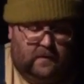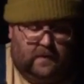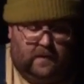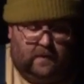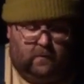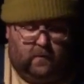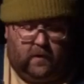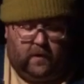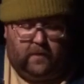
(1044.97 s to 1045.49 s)

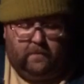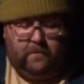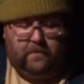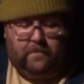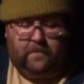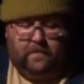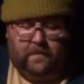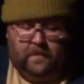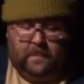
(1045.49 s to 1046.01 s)
That way
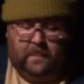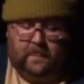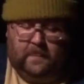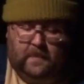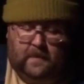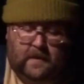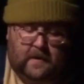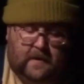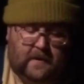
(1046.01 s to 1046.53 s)

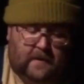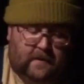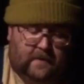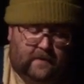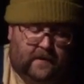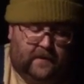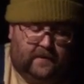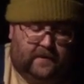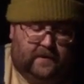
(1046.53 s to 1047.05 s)

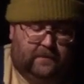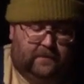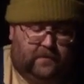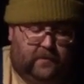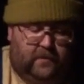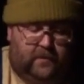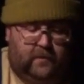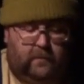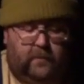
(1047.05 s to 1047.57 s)
they can keep
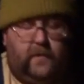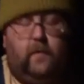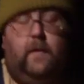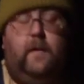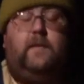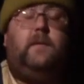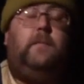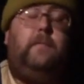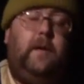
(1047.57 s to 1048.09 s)
cooking, we don't
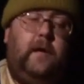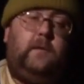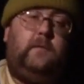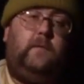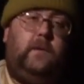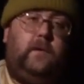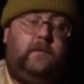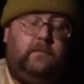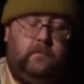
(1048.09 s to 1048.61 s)
have to
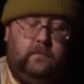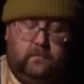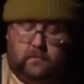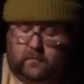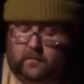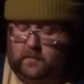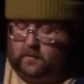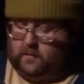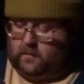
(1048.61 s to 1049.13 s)
mess with them,
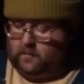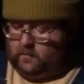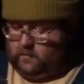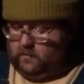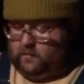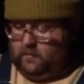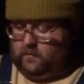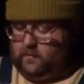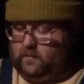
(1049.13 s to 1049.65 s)

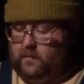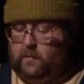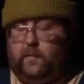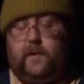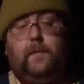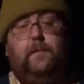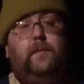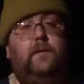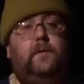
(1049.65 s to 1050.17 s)
and
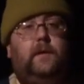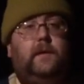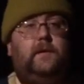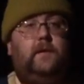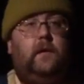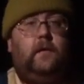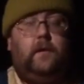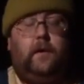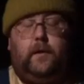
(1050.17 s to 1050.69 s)
we can put
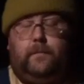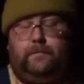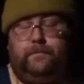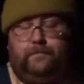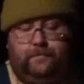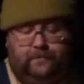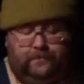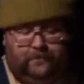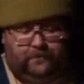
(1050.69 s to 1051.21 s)
these on there.
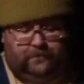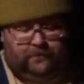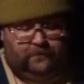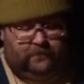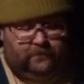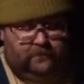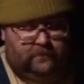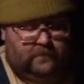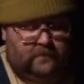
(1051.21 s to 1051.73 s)

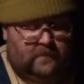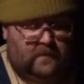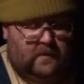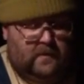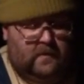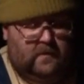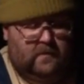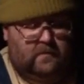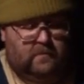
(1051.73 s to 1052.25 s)

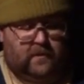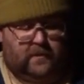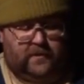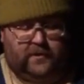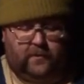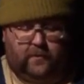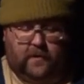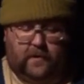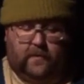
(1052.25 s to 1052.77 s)
Make
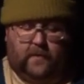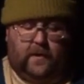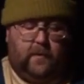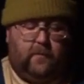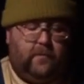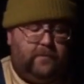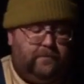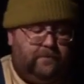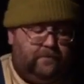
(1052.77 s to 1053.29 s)
2 out of
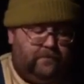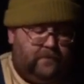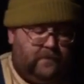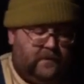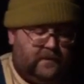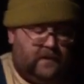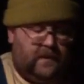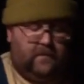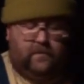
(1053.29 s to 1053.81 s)
that one.
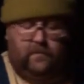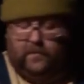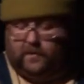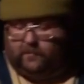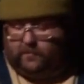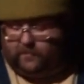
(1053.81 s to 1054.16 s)
It's kind of a big